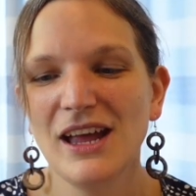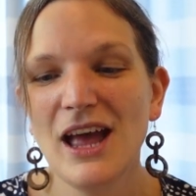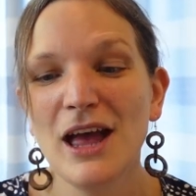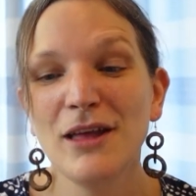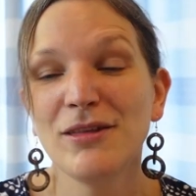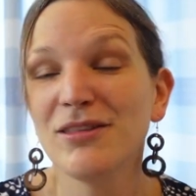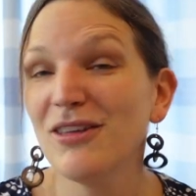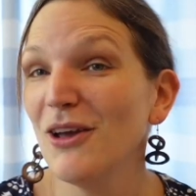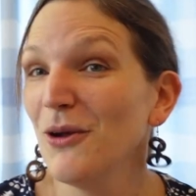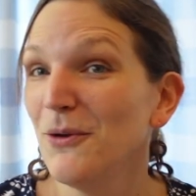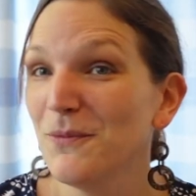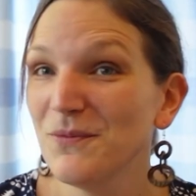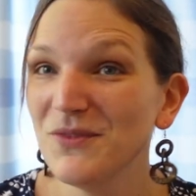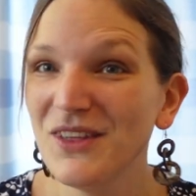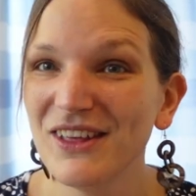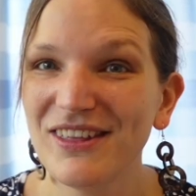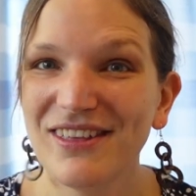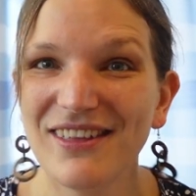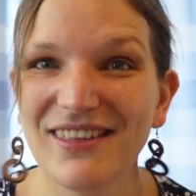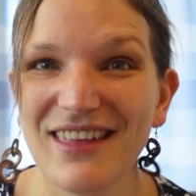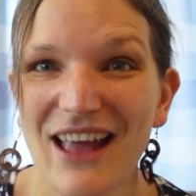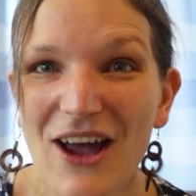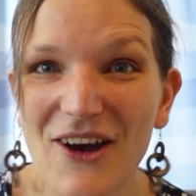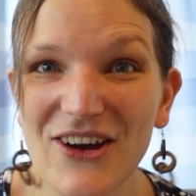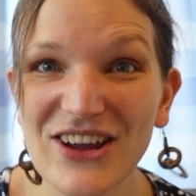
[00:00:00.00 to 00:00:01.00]
So this
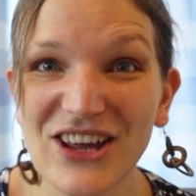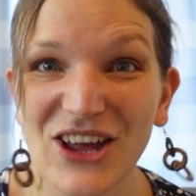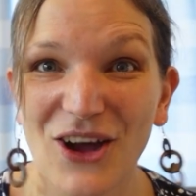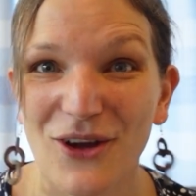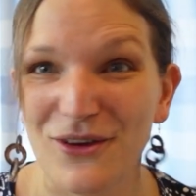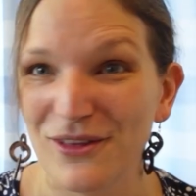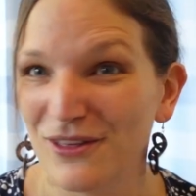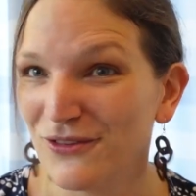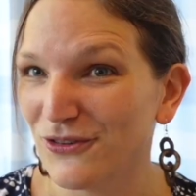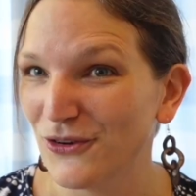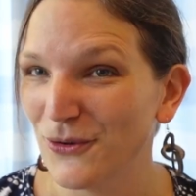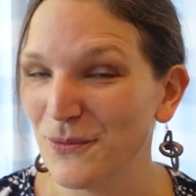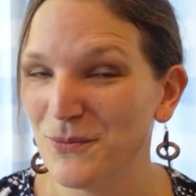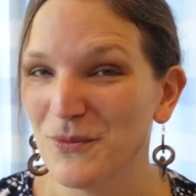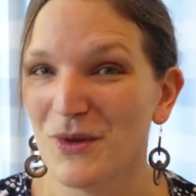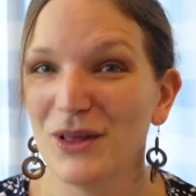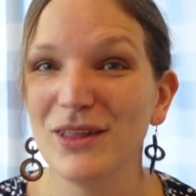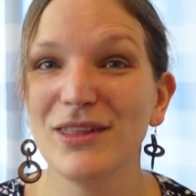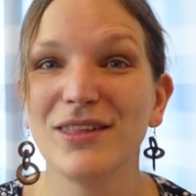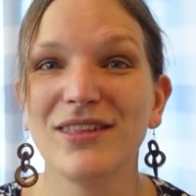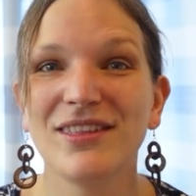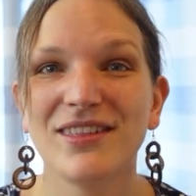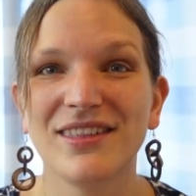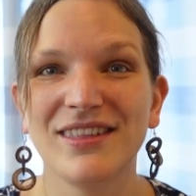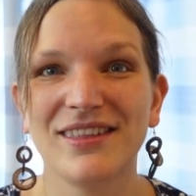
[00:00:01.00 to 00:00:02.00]
is how it goes from
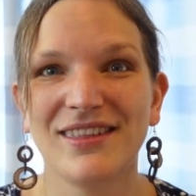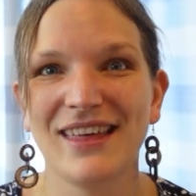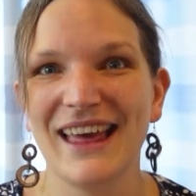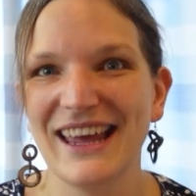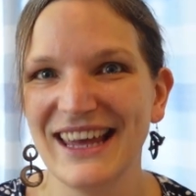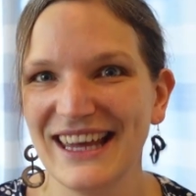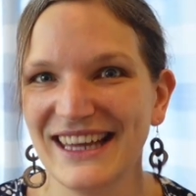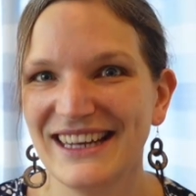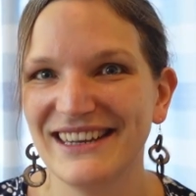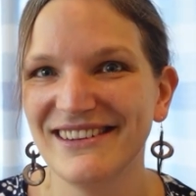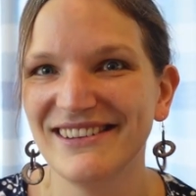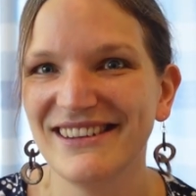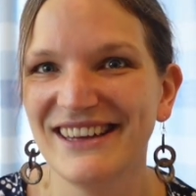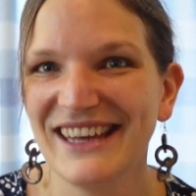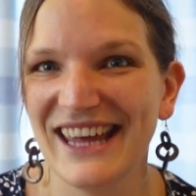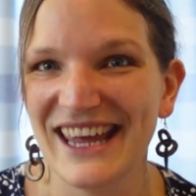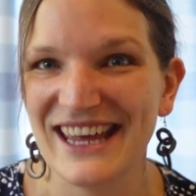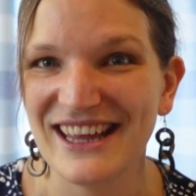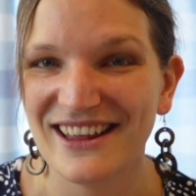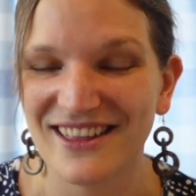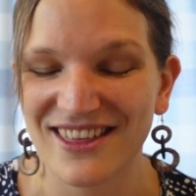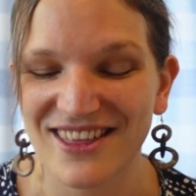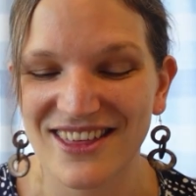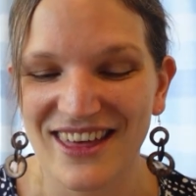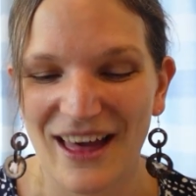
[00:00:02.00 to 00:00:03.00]
2
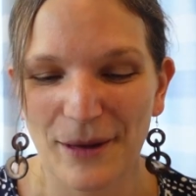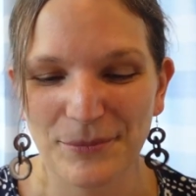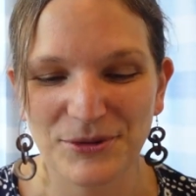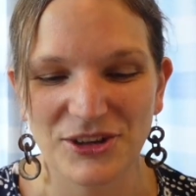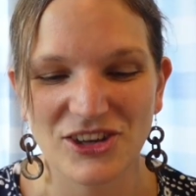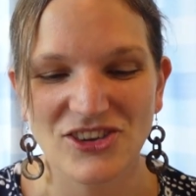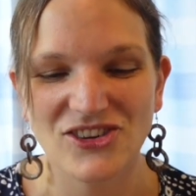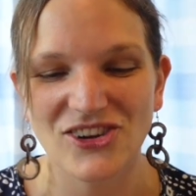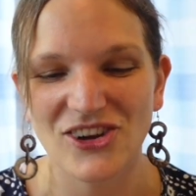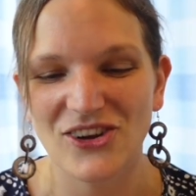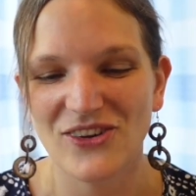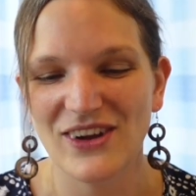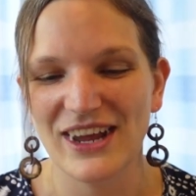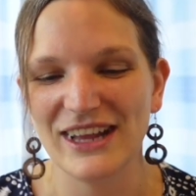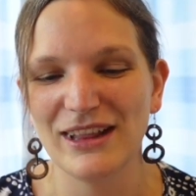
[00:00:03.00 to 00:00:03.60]
Kings chapter 2.